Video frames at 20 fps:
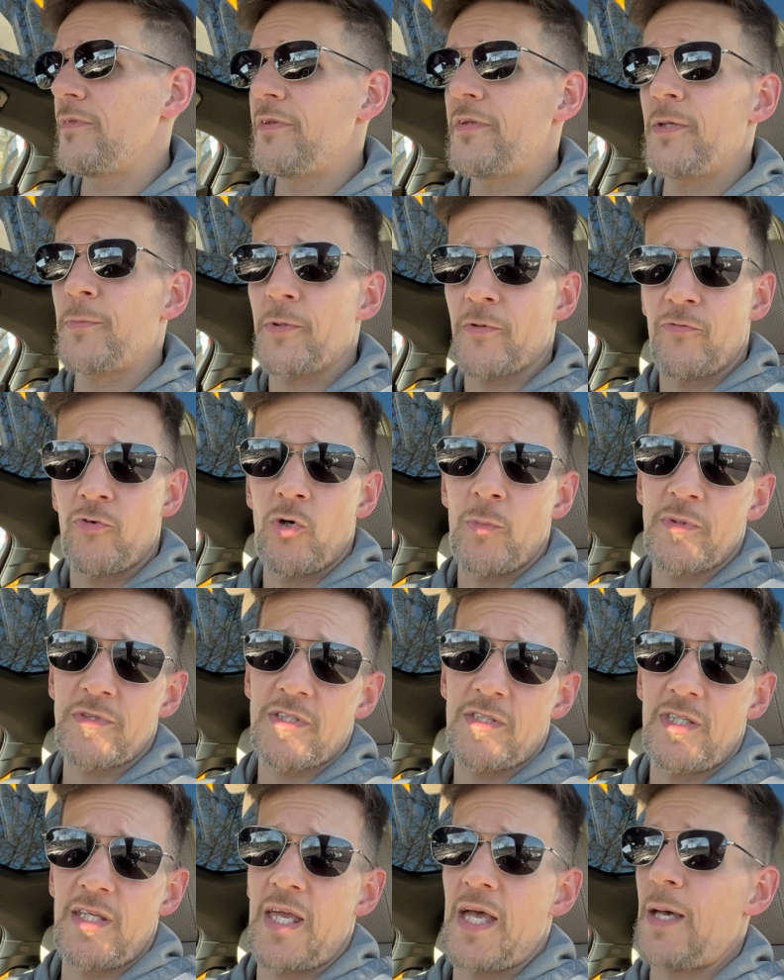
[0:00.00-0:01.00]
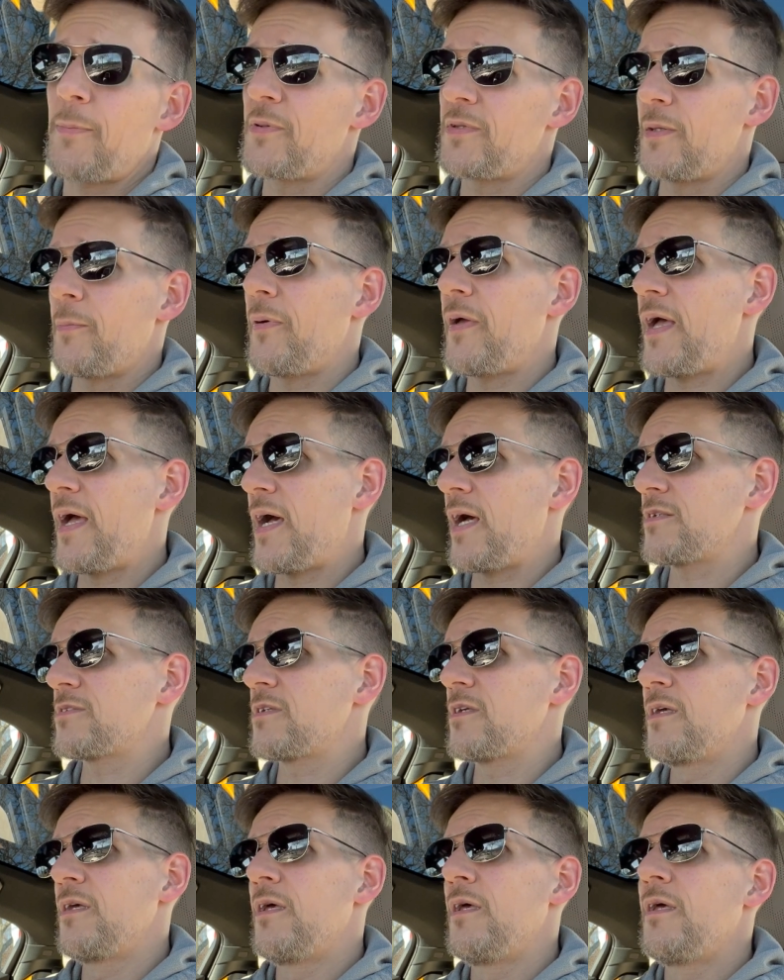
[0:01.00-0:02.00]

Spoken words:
the performance of the app in the past,